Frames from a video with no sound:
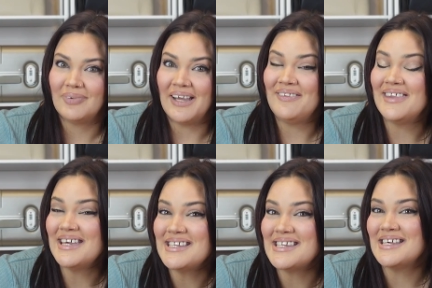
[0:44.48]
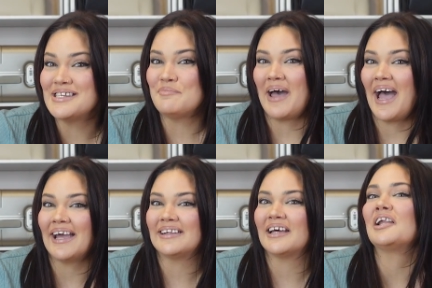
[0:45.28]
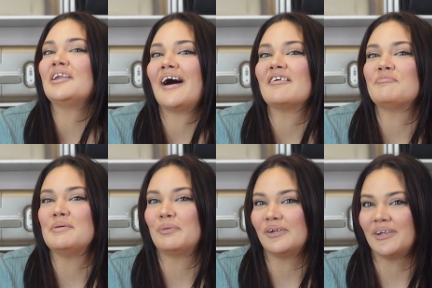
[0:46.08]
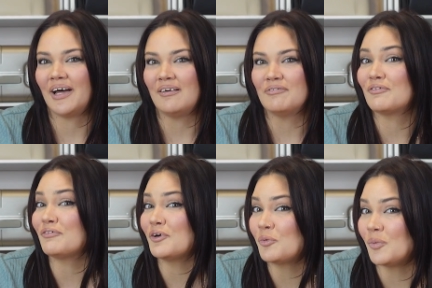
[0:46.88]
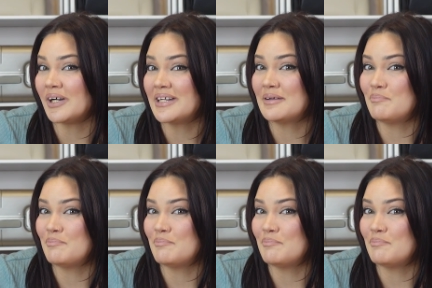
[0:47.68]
And this is a bag that a lot of people love for one